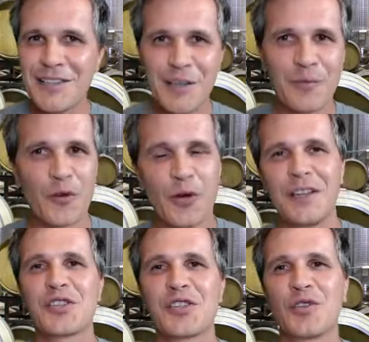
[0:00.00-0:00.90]
for an
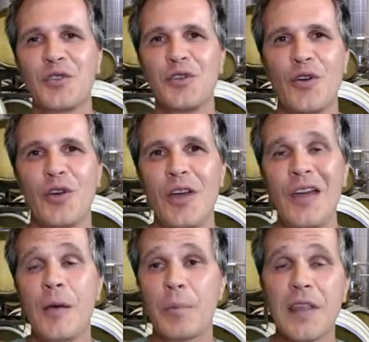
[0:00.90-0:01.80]
additional year,
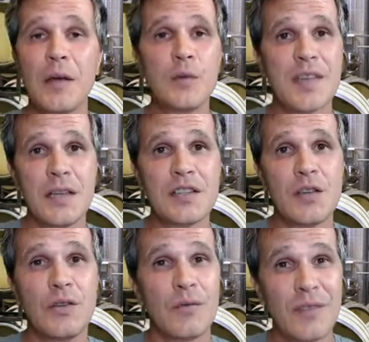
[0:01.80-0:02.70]
but then we say to
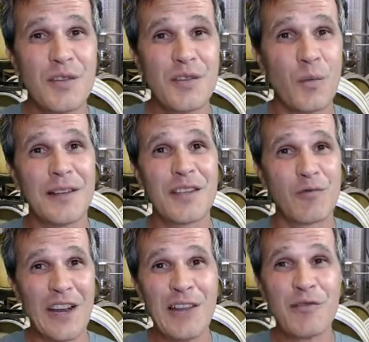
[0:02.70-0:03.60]
you, these are wines that
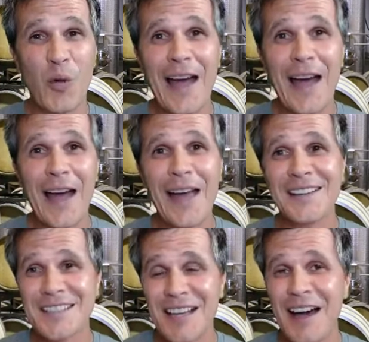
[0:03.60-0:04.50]
really require
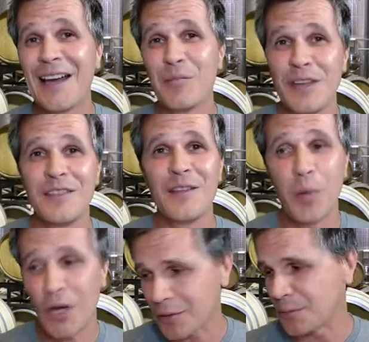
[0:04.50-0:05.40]
time in the
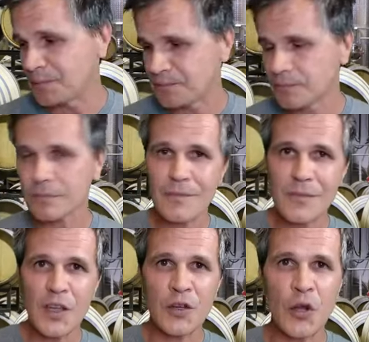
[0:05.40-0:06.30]
bottle.
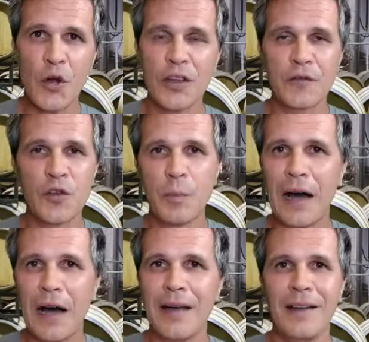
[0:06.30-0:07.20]
You know, if you
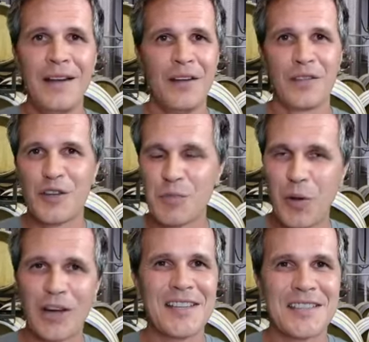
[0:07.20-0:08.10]
buy those
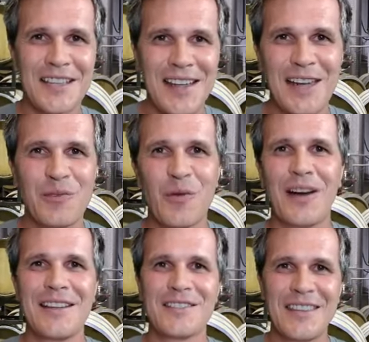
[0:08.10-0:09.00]
block designated
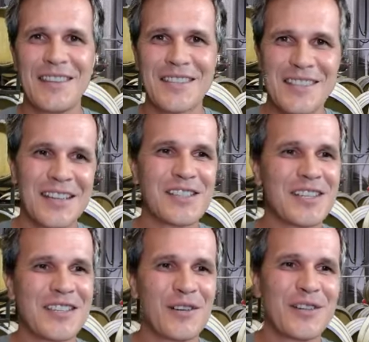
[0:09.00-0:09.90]
wines and the signature
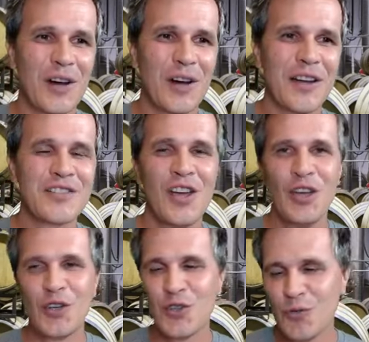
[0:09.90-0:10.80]
series wines,
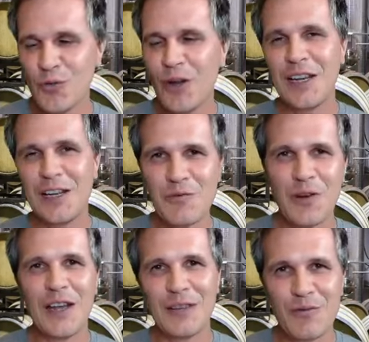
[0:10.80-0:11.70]
you really,
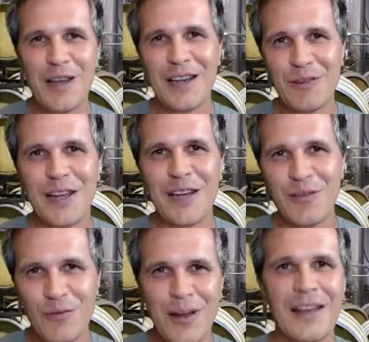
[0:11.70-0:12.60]
really, really, really,
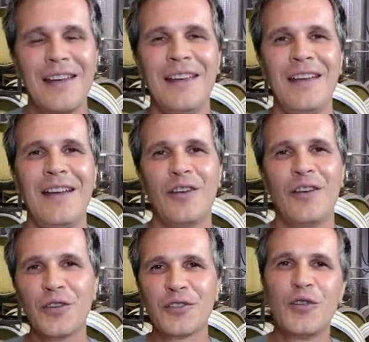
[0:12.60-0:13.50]
really are
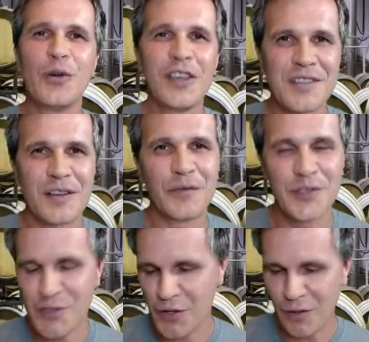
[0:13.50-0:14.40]
not doing yourself a
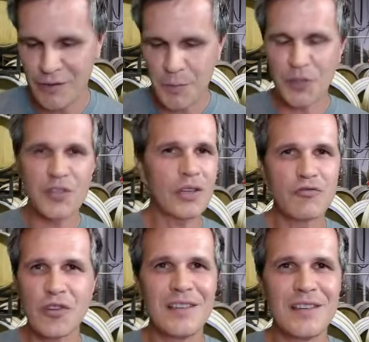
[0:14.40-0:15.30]
disservice because you can
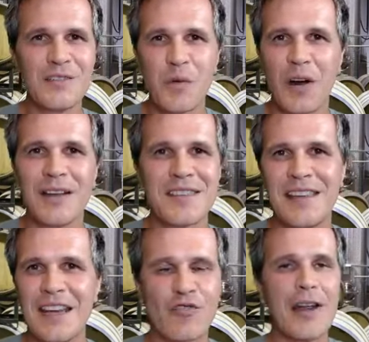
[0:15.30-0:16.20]
drink these wines and
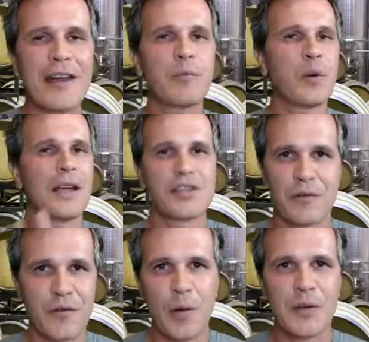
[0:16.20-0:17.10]
get great pleasure
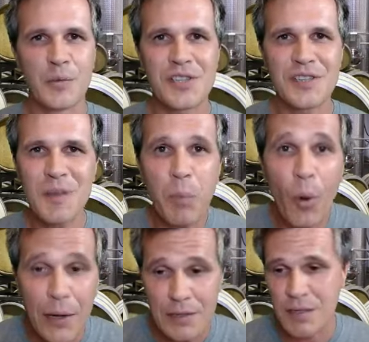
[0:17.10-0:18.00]
from it, which is the
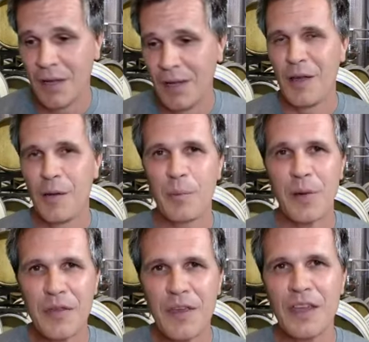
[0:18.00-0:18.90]
point. But I
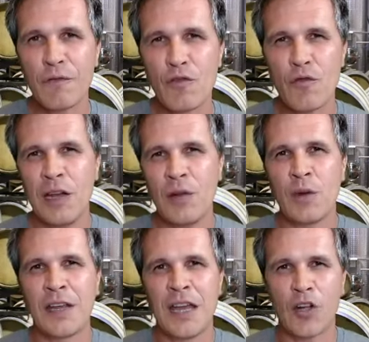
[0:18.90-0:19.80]
think if you really want to
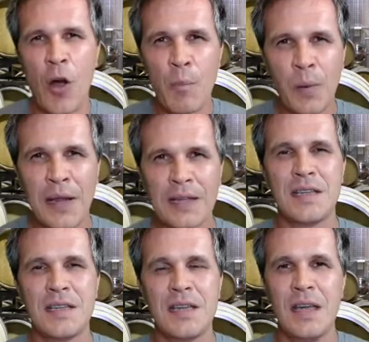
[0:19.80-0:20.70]
get
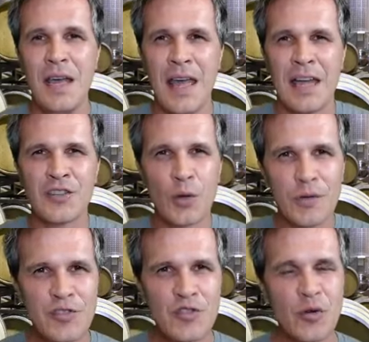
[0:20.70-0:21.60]
complexity and sort of
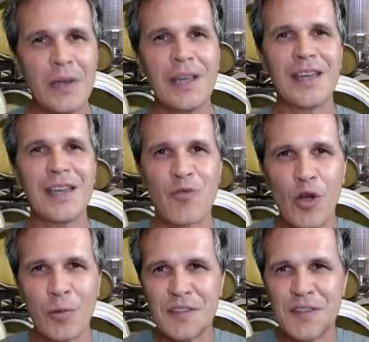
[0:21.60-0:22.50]
intriguing
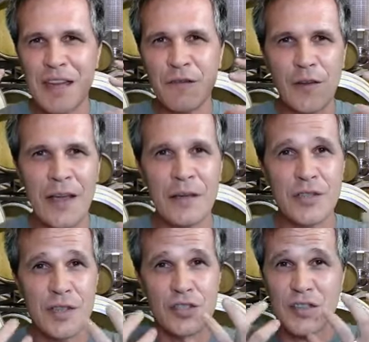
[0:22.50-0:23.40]
aromas and flavors
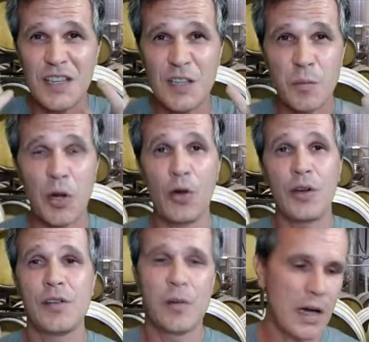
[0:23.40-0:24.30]
that just explode in
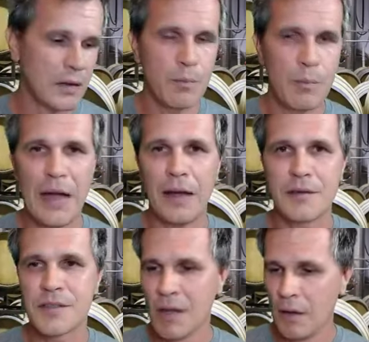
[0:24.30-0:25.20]
your mouth and
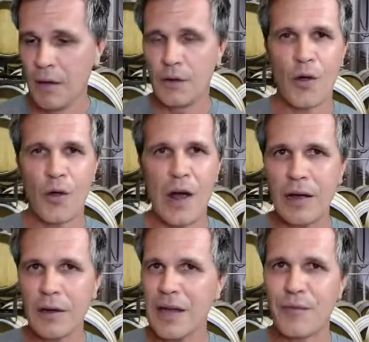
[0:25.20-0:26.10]
balance, you know, our
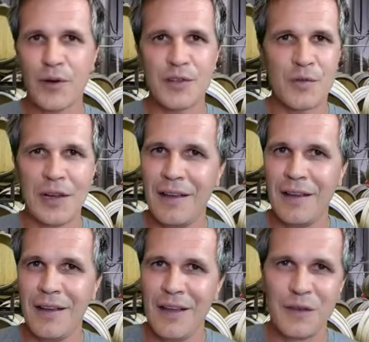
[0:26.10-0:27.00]
Cab Francs really
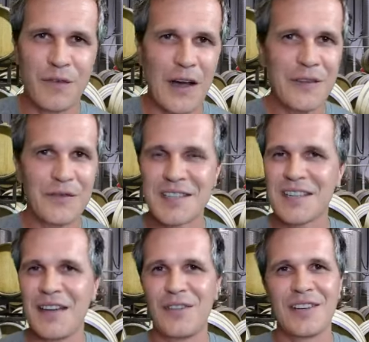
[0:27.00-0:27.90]
five to
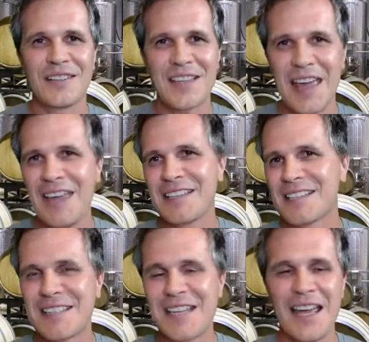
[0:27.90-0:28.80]
seven to eight to
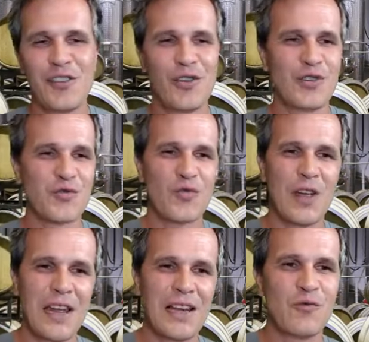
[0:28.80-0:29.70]
ten years
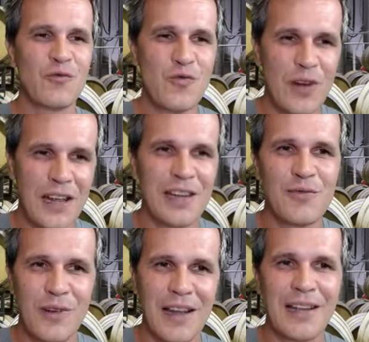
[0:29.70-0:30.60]
really, really,
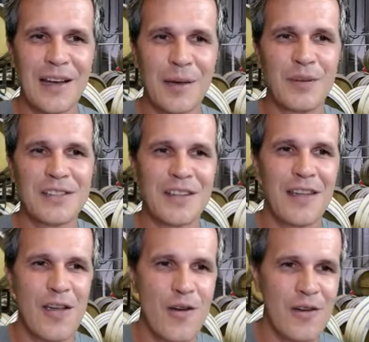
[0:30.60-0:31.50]
really come into
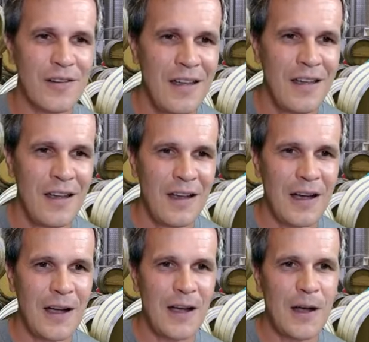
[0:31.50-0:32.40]
their own.
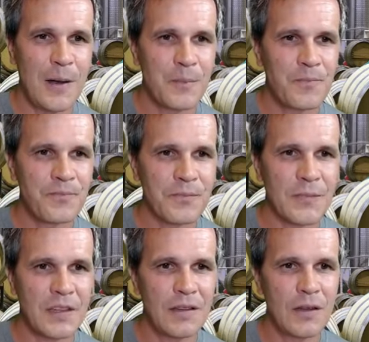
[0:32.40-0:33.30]
Um,
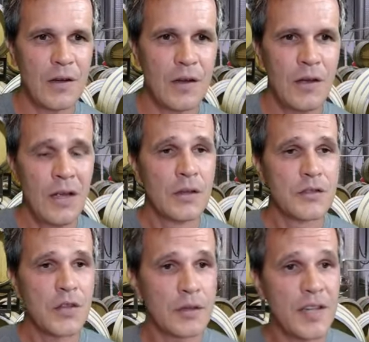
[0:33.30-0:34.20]
you know.
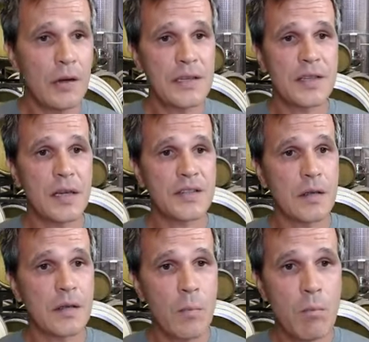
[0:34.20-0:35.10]
So Terry says,
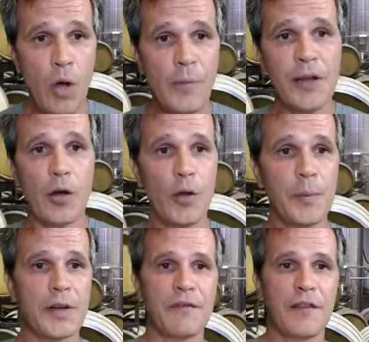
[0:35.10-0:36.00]
the moment I opened it,
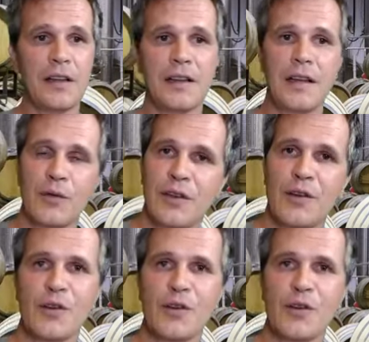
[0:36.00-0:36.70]
I fell in love with the nose of the